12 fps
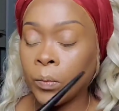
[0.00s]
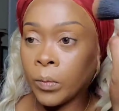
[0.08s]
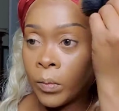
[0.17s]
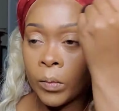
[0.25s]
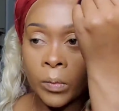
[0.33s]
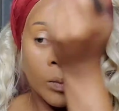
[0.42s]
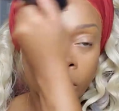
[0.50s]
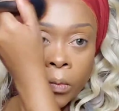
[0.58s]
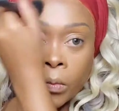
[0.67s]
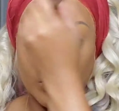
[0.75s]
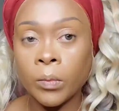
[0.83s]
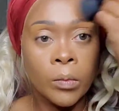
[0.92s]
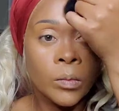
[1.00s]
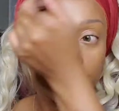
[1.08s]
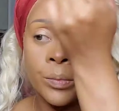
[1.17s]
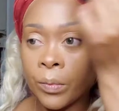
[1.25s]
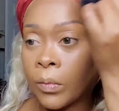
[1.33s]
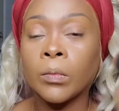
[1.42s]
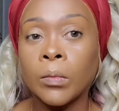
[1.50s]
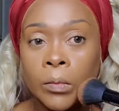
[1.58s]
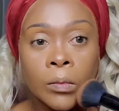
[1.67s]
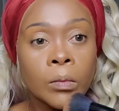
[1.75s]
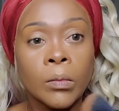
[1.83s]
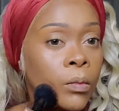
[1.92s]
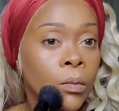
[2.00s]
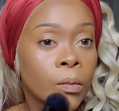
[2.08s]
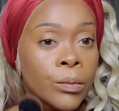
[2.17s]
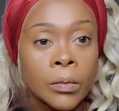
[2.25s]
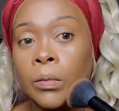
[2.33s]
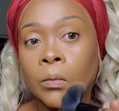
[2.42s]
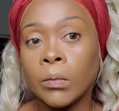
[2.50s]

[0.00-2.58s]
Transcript: teaching her the secrets of the snatch.